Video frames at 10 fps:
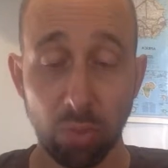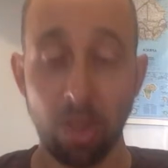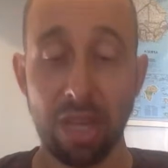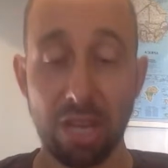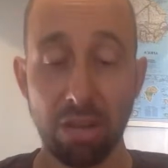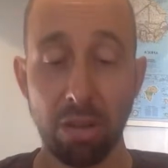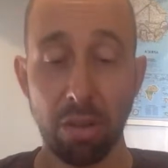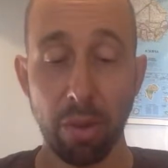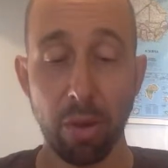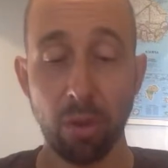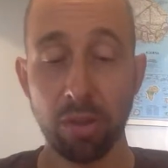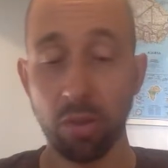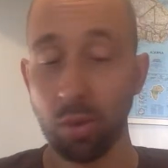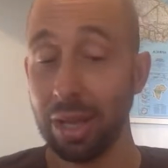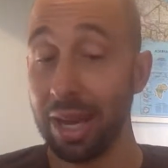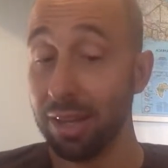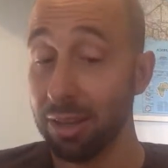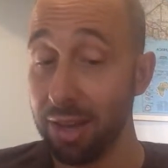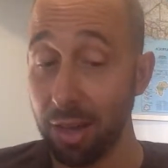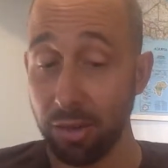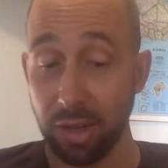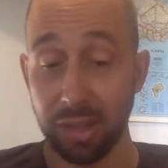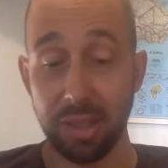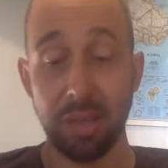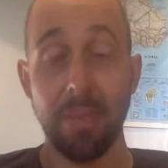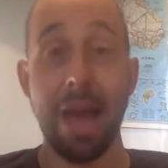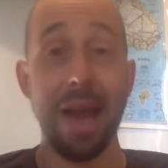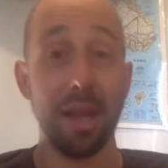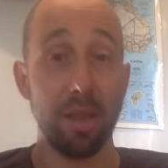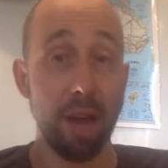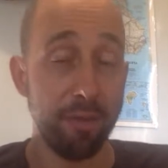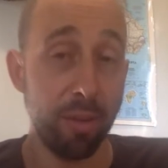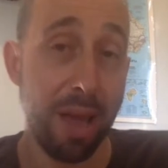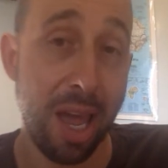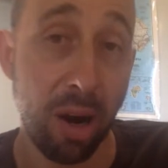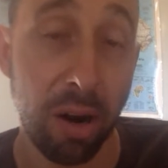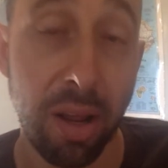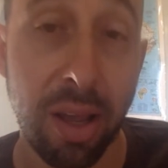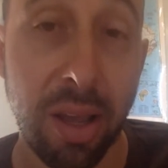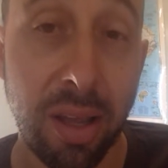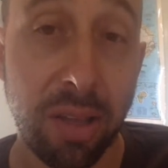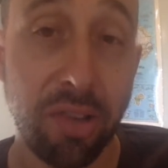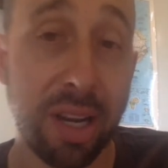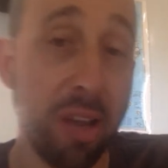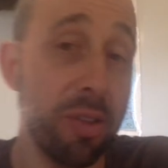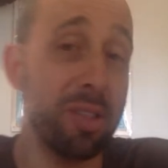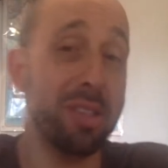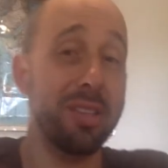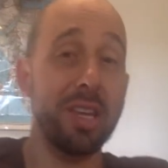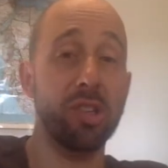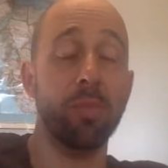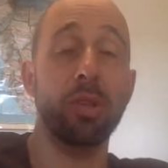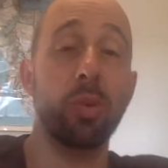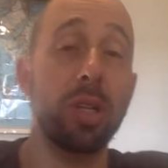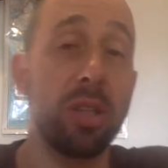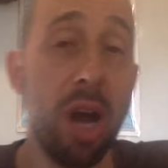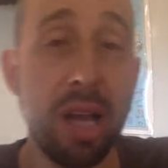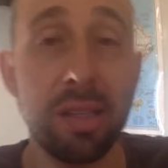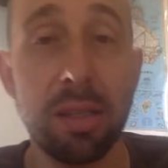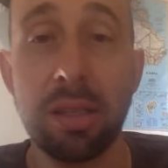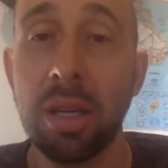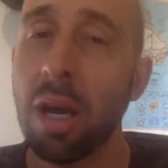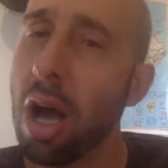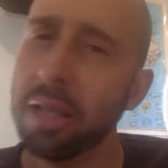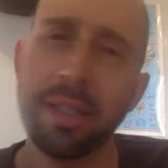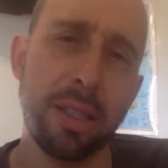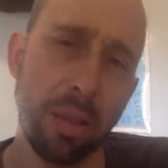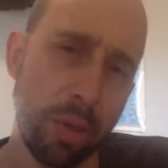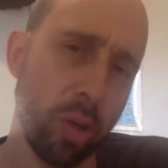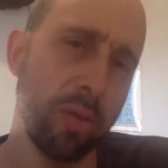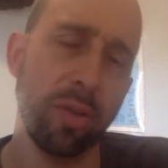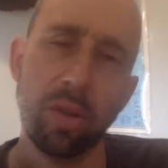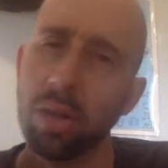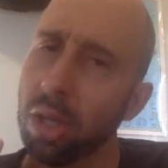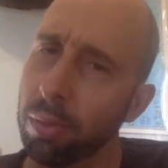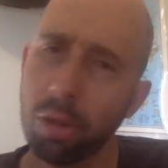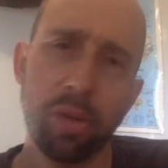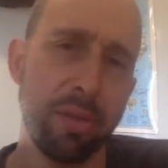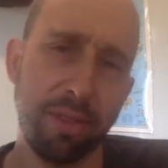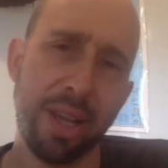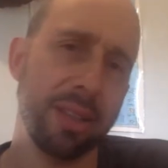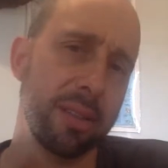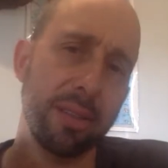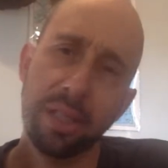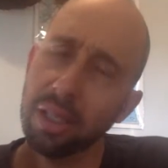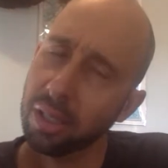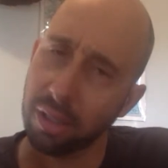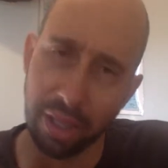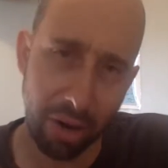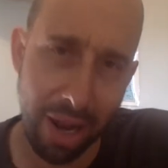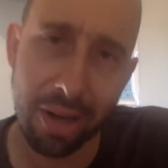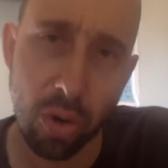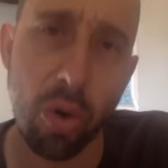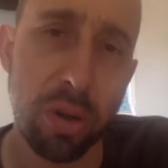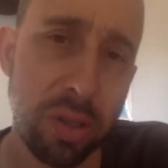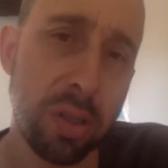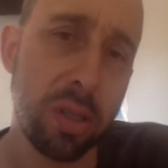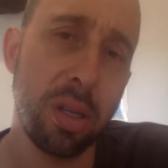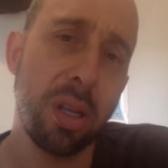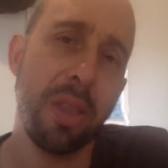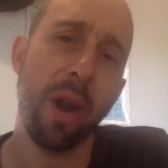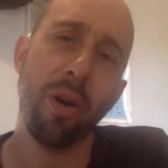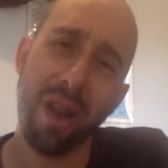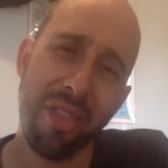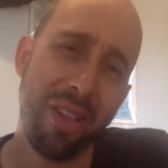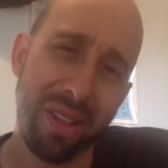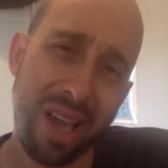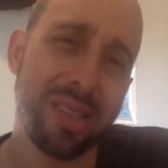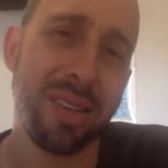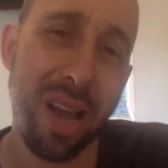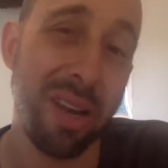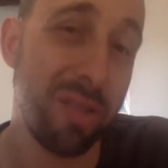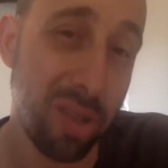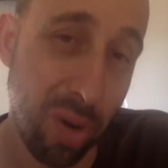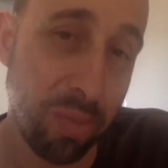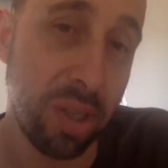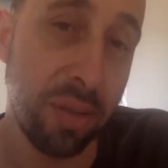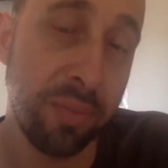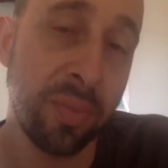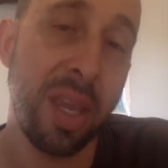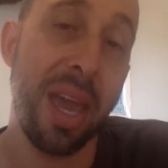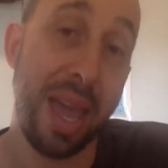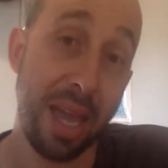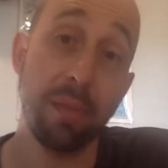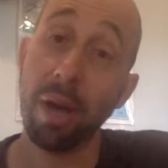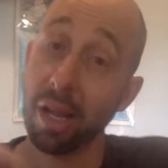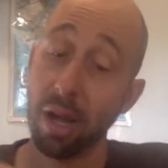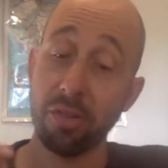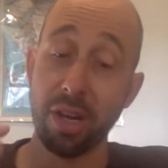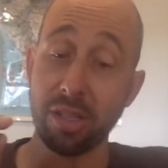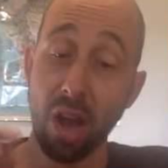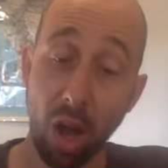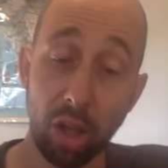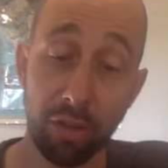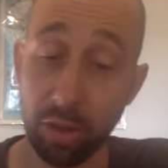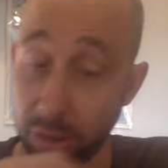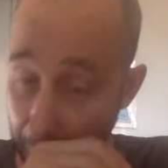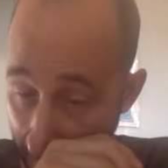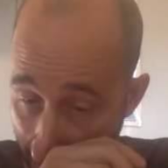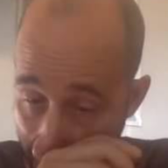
with each of the 3 courses relating to the others in a systematic, thoughtful manner. Check out the distinction between Dodds's hauntingly beautiful, blues-inflected clarinet choruses that are nonetheless kind of scripted, and, by contrast, Oliver's